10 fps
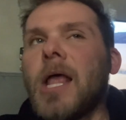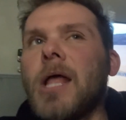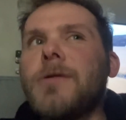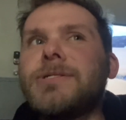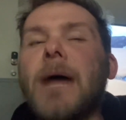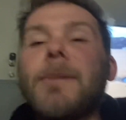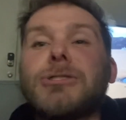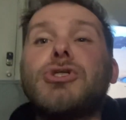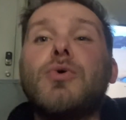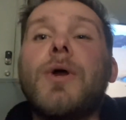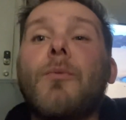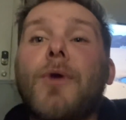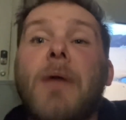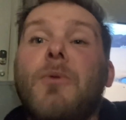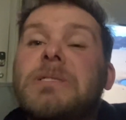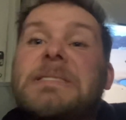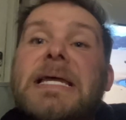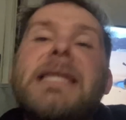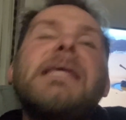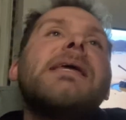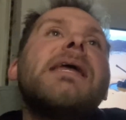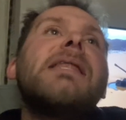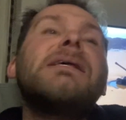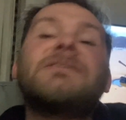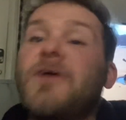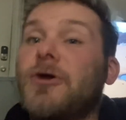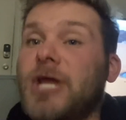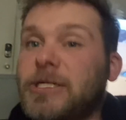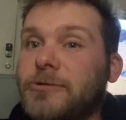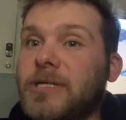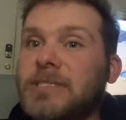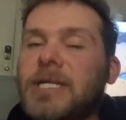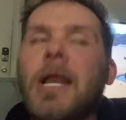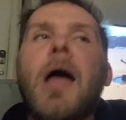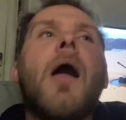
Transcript: there's not much to it. What I will say, it is very interesting.